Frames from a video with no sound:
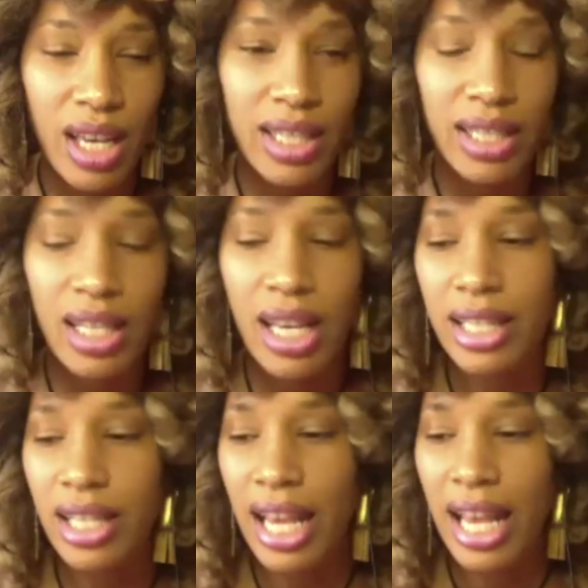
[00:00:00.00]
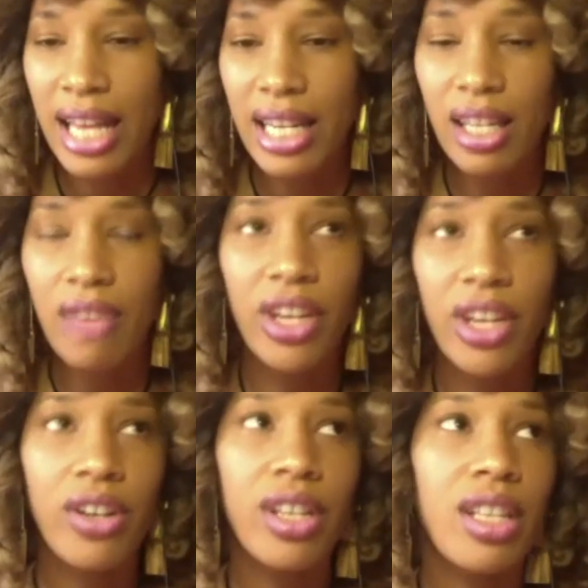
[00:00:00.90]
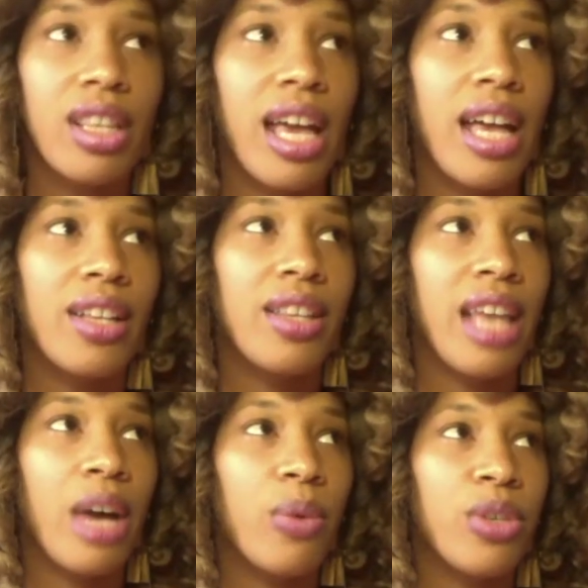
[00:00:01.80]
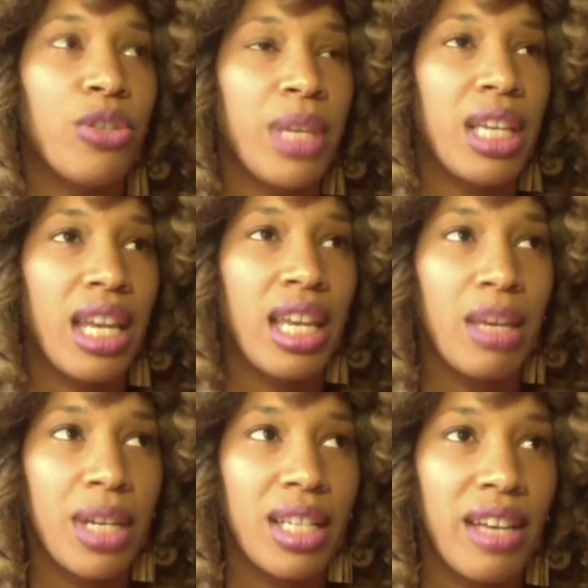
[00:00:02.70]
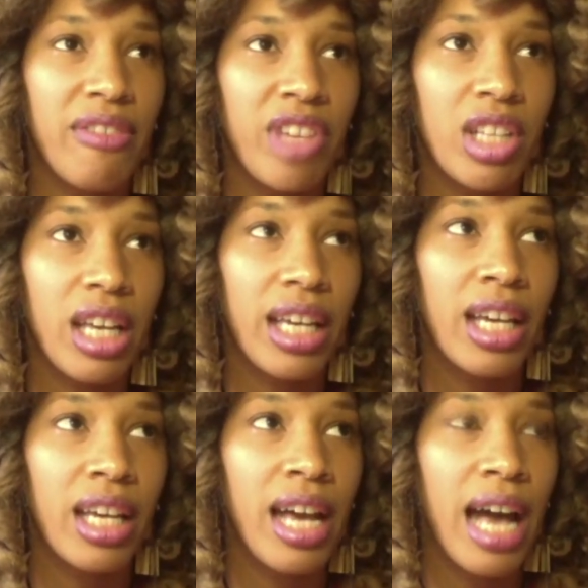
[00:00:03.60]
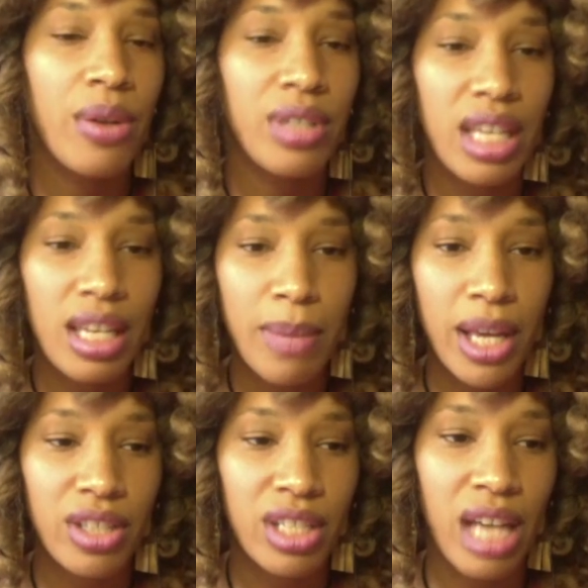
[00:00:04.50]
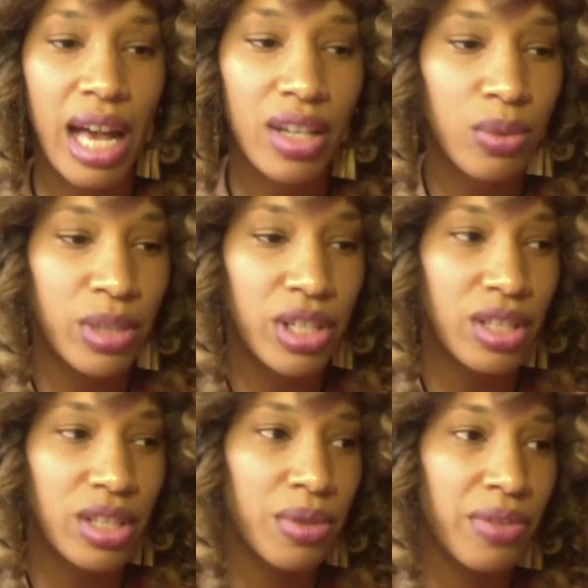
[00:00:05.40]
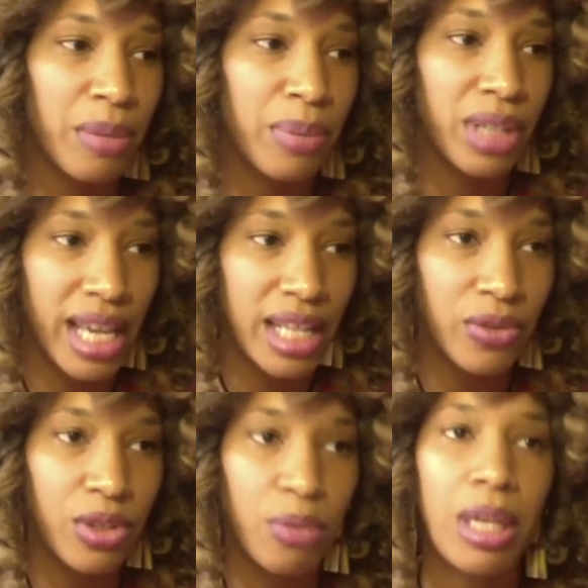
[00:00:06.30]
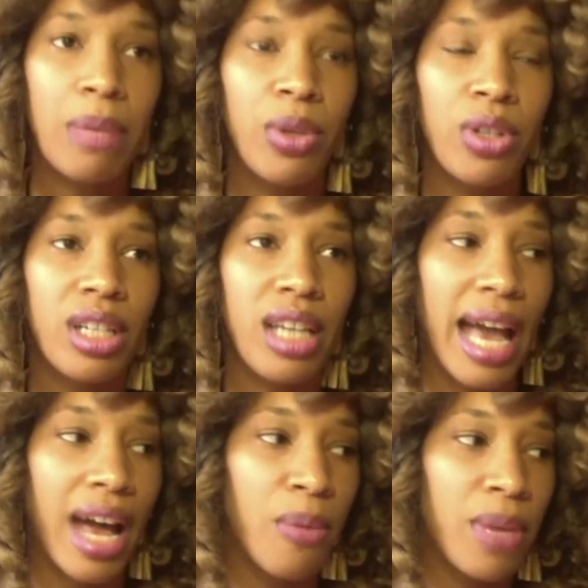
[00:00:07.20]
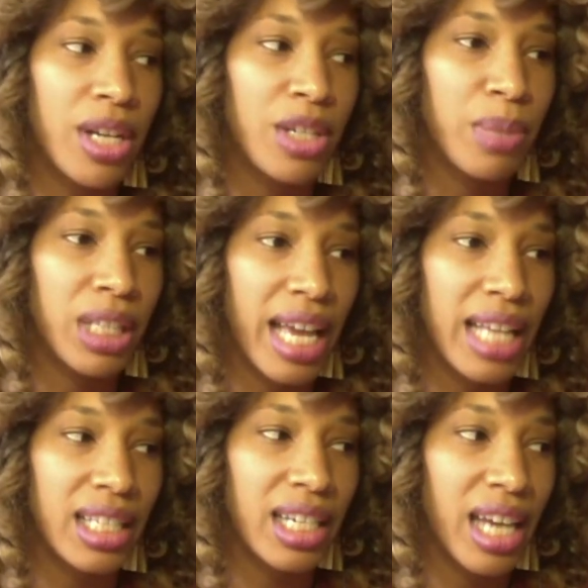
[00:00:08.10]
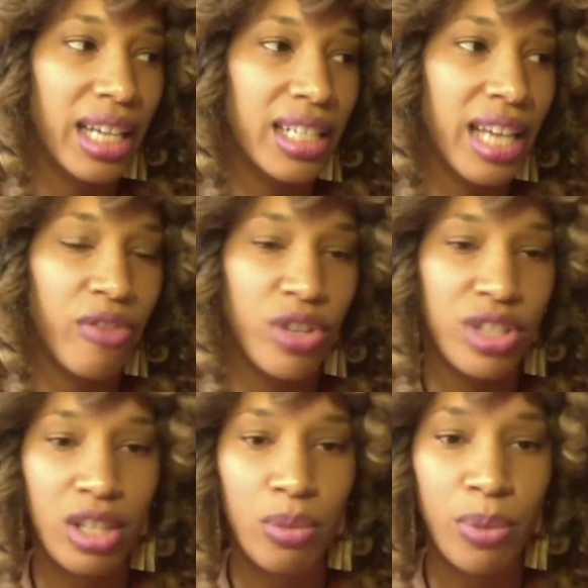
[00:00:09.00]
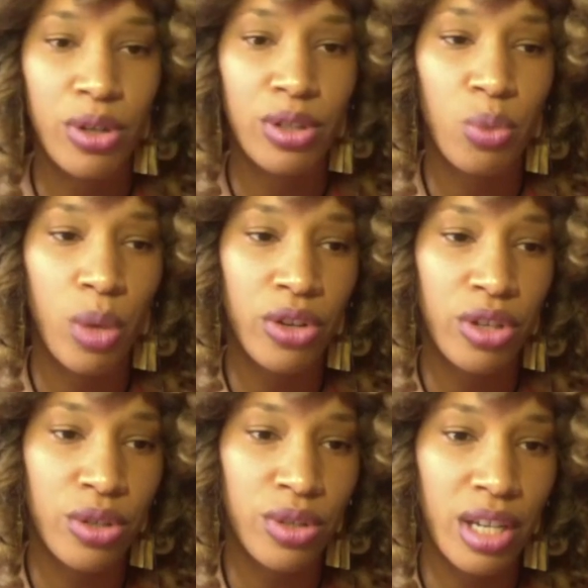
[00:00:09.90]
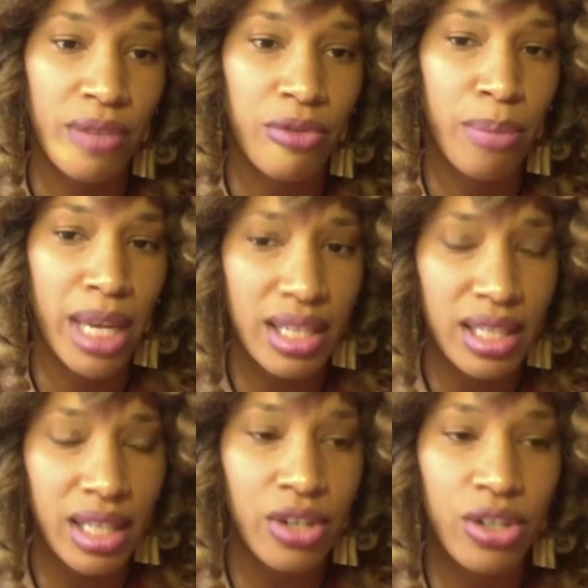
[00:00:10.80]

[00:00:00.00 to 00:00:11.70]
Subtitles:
Nice. And I love hearing that was your beginning, because I feel like I was thinking about the title, which is sort of like plants for the people, and how much plants connect every single person, whether you're using it for medicine or